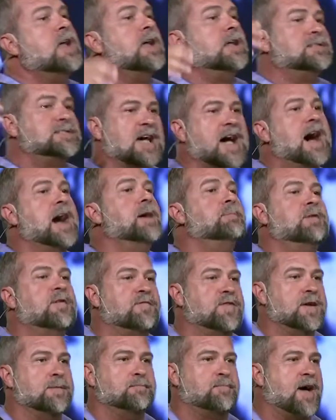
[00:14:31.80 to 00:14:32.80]
time
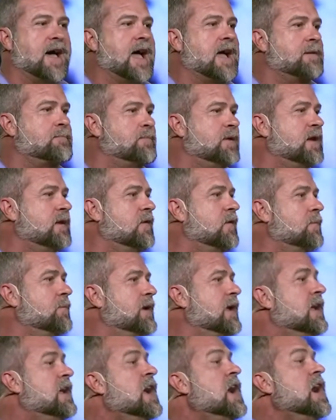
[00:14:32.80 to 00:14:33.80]
of impact, but it would
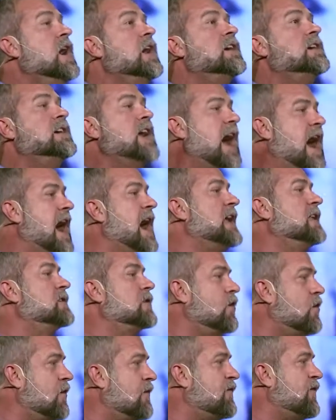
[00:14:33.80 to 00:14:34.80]
be
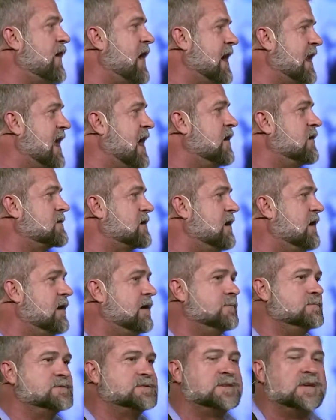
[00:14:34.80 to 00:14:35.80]
God-glorified
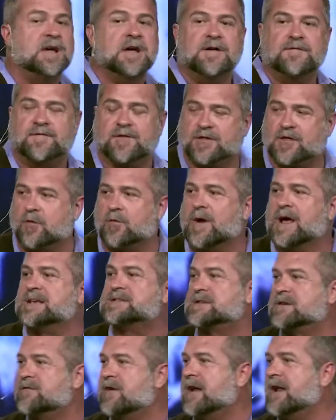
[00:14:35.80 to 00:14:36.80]
outcomes for the
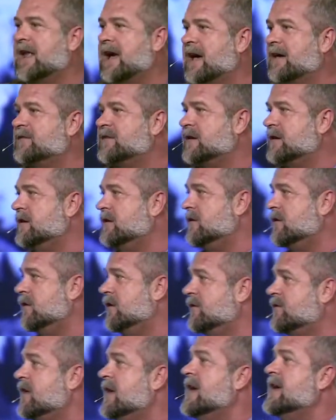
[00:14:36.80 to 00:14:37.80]
rest of our lives here on
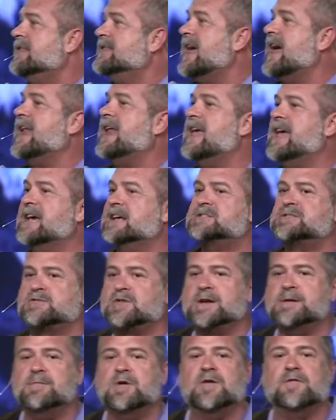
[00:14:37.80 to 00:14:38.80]
earth, that
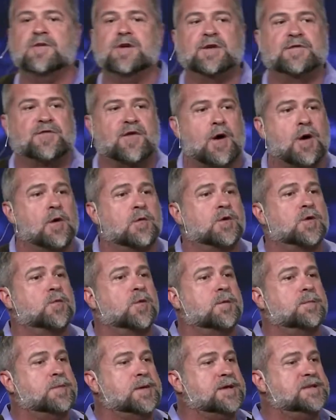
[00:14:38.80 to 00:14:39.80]
history moving forward
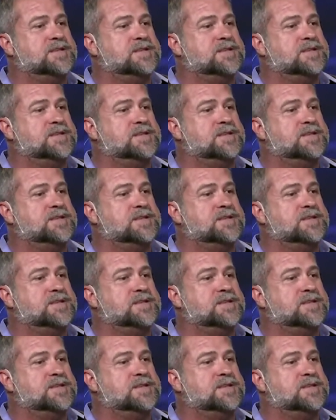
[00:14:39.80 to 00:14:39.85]
would be